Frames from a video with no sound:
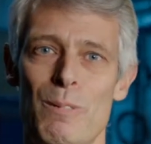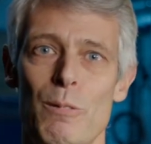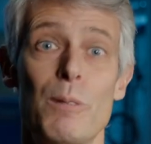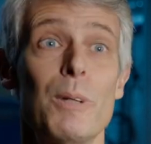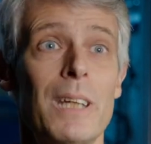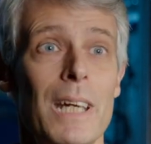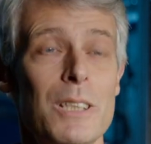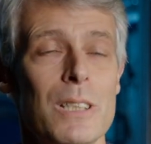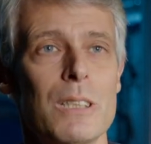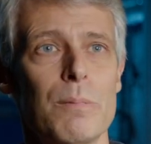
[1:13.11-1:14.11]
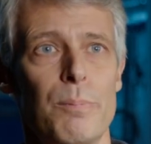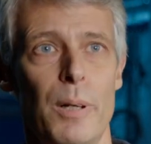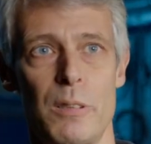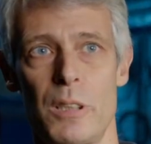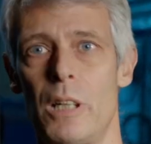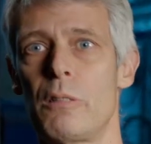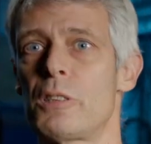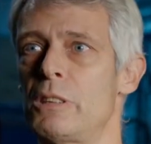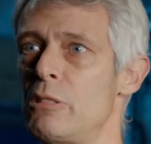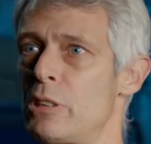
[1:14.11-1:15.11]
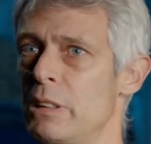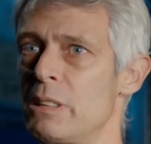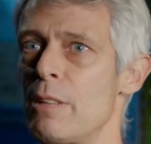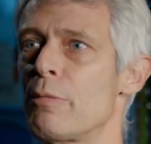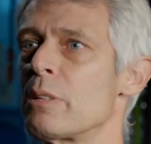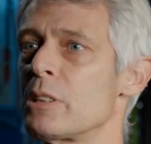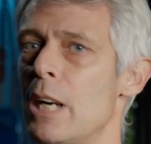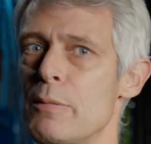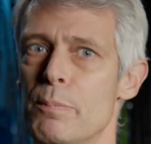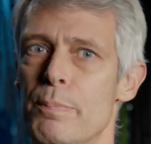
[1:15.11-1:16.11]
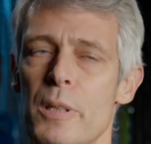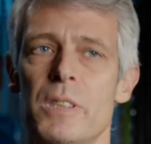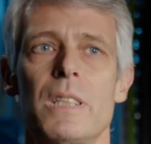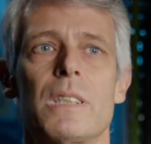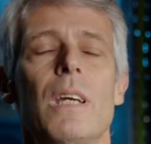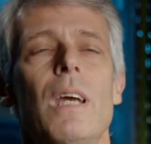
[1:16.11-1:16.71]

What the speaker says: communications protocols using different types of buses.